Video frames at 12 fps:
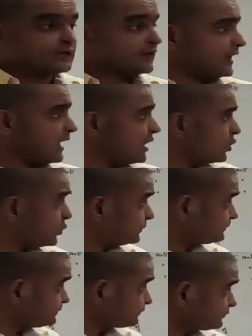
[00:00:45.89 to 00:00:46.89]

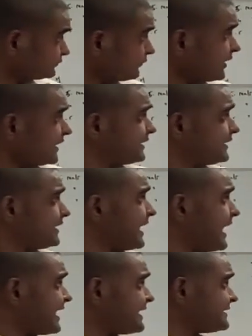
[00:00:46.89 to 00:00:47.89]
Now, the
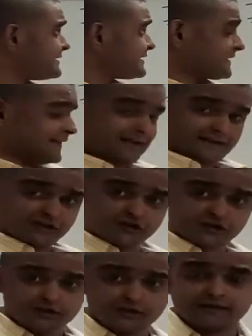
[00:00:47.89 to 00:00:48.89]
IELTS
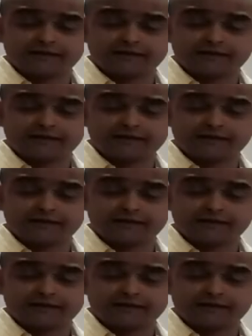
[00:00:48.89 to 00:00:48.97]
test